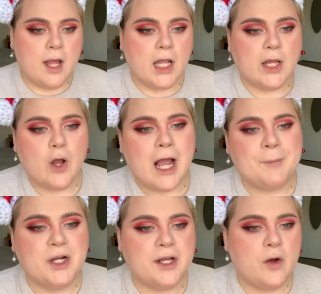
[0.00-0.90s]
So I'm
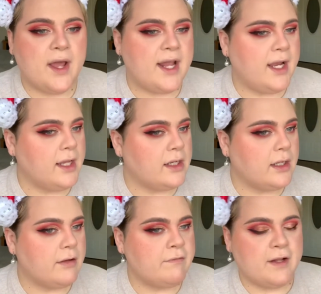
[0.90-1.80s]
gonna go ahead
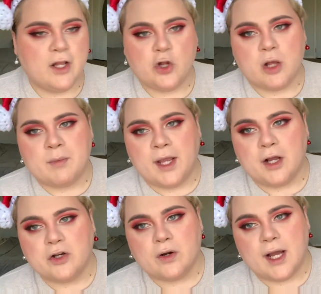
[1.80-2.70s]
and finish up my
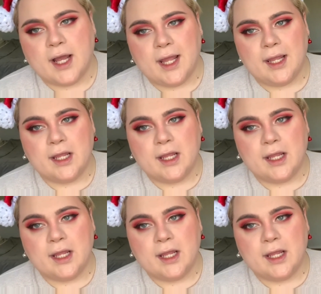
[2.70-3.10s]
under eye,